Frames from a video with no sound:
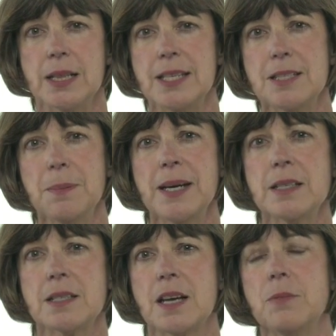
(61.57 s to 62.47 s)
These
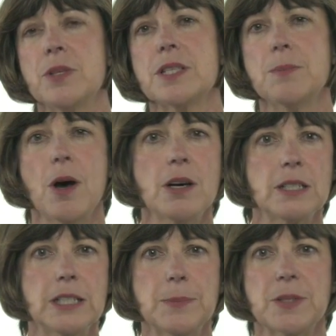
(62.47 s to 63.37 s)
mics come with small
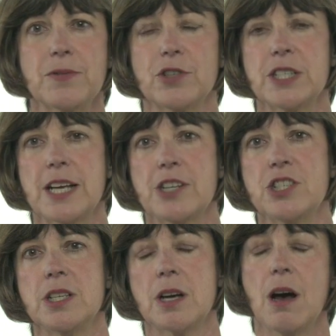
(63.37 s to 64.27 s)
clips for
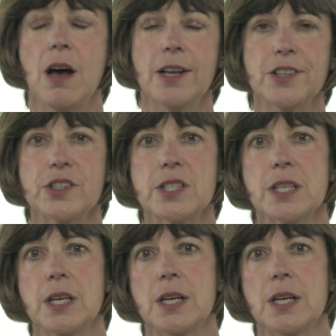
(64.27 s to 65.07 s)
attaching to collars,